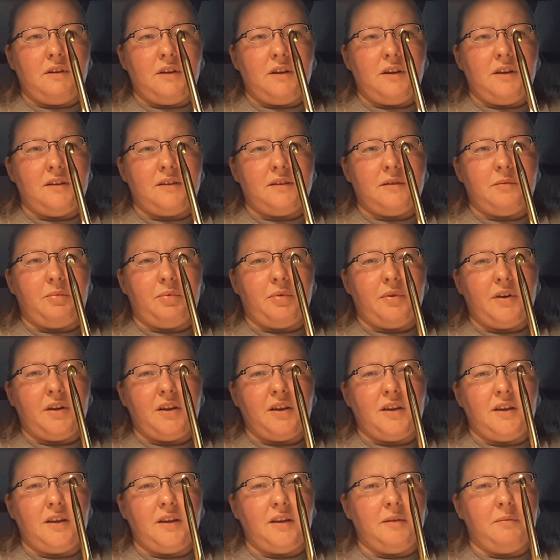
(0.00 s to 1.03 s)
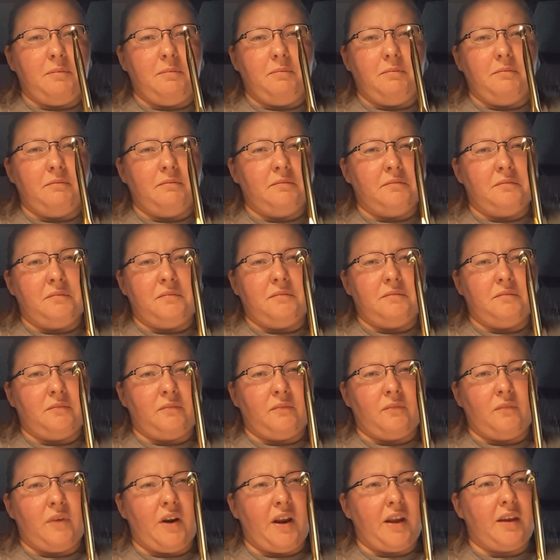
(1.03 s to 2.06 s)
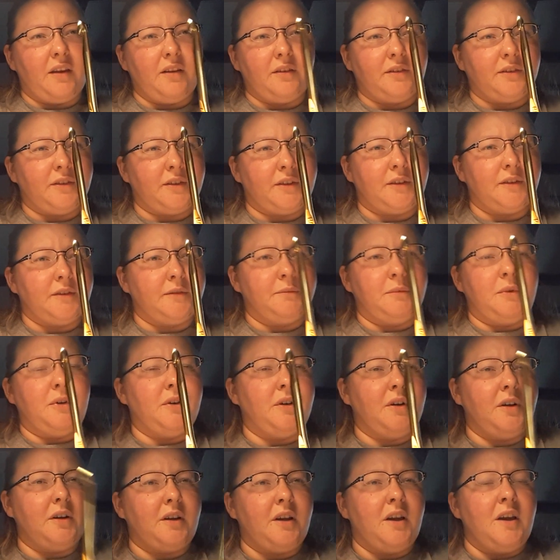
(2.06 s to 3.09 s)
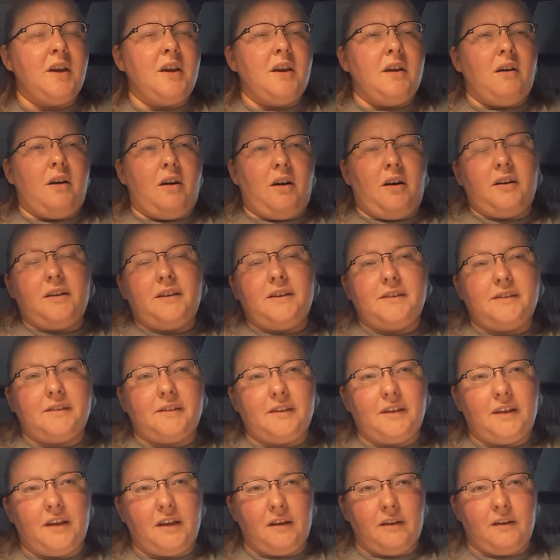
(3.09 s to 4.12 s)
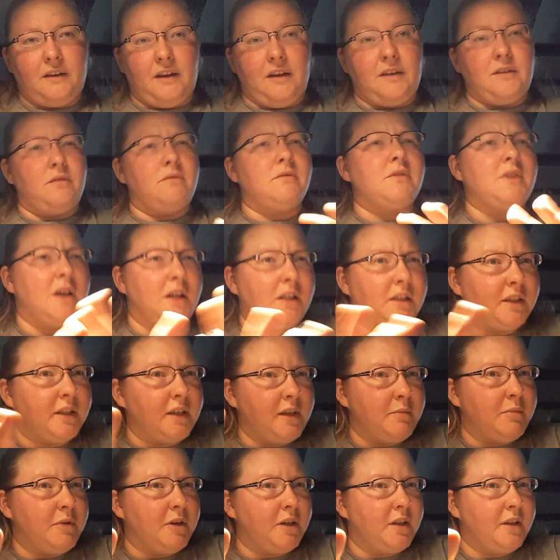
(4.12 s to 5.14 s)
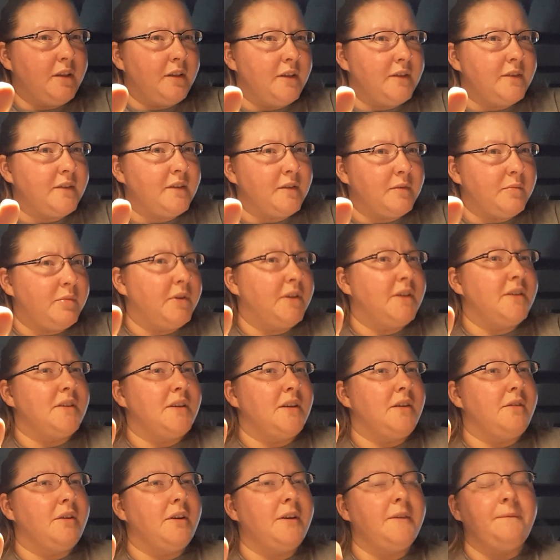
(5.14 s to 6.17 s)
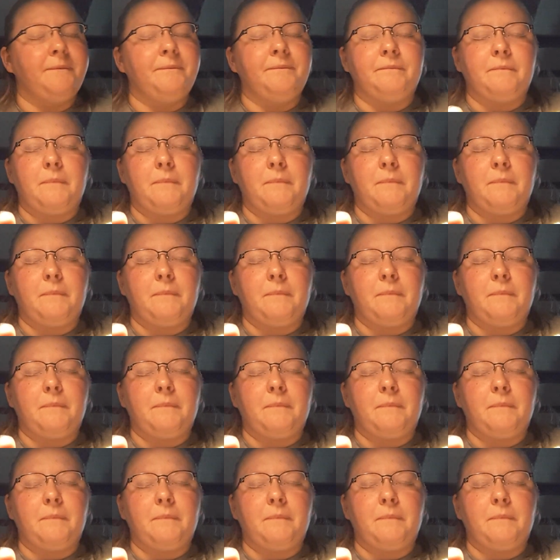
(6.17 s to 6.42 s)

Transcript: It's a pretty regular hook, honestly, and don't tell anybody this, it's a big secret.